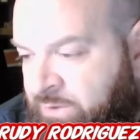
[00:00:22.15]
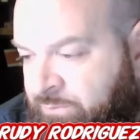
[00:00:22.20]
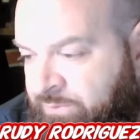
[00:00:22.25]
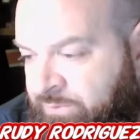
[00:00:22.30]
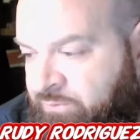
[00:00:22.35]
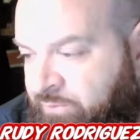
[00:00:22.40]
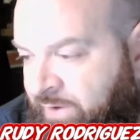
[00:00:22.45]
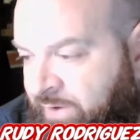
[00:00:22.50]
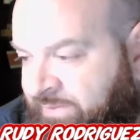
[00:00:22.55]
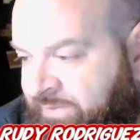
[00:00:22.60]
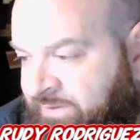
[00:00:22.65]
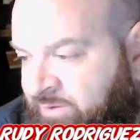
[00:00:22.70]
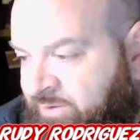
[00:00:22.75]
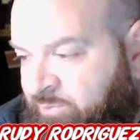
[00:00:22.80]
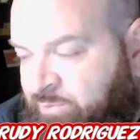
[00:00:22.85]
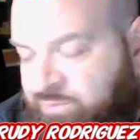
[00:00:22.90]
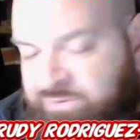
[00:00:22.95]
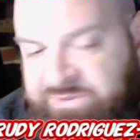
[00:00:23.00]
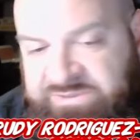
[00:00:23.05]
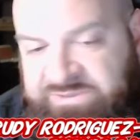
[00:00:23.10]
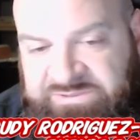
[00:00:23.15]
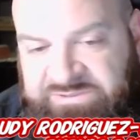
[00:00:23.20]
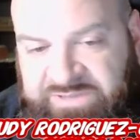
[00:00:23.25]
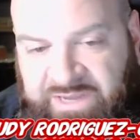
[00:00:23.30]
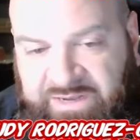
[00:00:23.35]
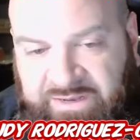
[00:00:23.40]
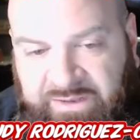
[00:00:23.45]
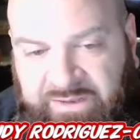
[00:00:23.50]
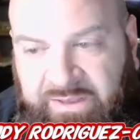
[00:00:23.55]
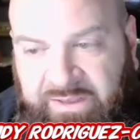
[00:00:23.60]
We greatly
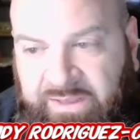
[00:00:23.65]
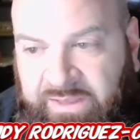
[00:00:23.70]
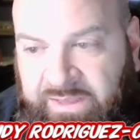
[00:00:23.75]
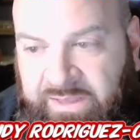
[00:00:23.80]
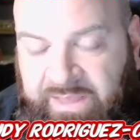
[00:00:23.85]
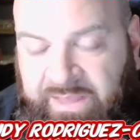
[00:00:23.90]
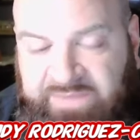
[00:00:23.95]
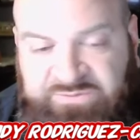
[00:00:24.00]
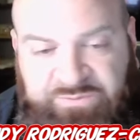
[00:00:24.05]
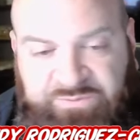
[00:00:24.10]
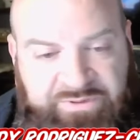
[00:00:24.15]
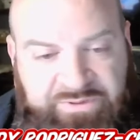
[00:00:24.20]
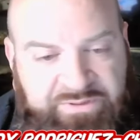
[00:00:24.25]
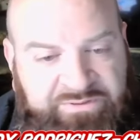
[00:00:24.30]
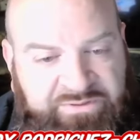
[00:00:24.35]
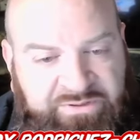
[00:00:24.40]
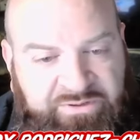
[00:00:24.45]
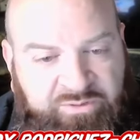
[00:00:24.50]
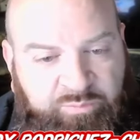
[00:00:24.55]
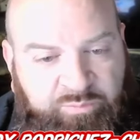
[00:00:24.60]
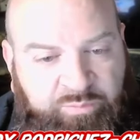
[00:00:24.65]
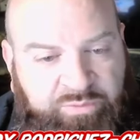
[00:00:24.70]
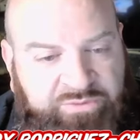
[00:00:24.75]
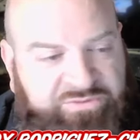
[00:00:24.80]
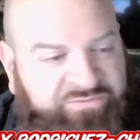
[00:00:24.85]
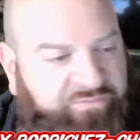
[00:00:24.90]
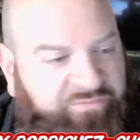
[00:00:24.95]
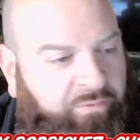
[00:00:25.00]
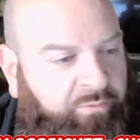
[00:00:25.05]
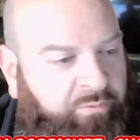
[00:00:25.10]
appreciate it as we continue to
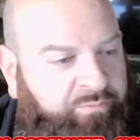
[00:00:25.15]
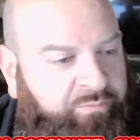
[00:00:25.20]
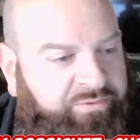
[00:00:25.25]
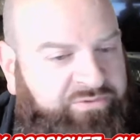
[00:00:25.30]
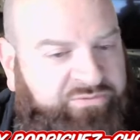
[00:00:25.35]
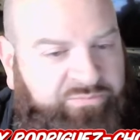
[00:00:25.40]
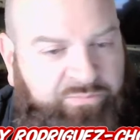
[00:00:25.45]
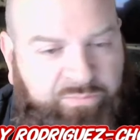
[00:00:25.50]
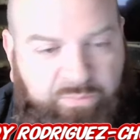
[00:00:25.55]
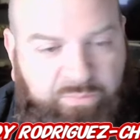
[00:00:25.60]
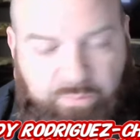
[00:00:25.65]
push forward with this